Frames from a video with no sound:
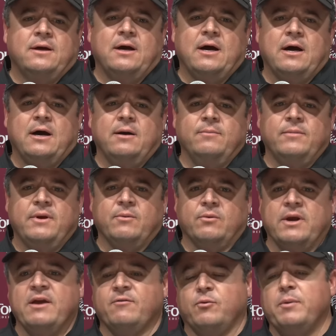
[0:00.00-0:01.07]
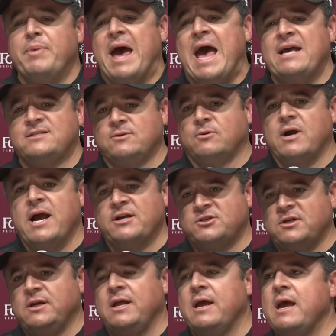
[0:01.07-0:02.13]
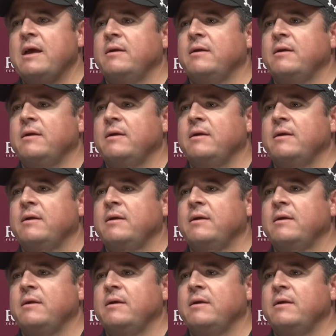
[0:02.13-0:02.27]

If we pass it, we're actually